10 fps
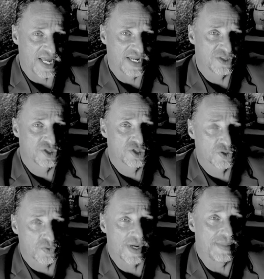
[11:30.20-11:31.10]
things
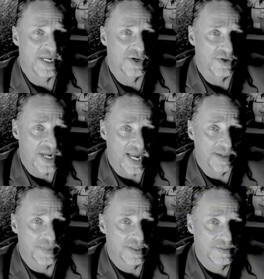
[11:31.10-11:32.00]
screaming your
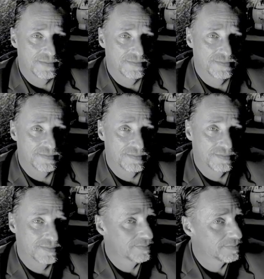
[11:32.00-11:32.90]
name.
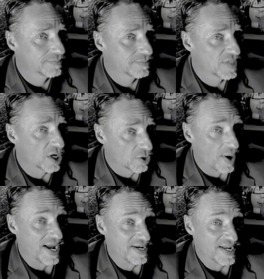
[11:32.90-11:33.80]
A
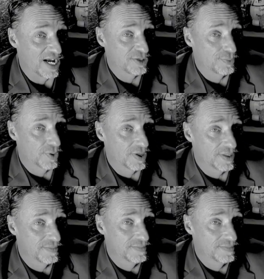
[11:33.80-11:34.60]
quiet dashboard.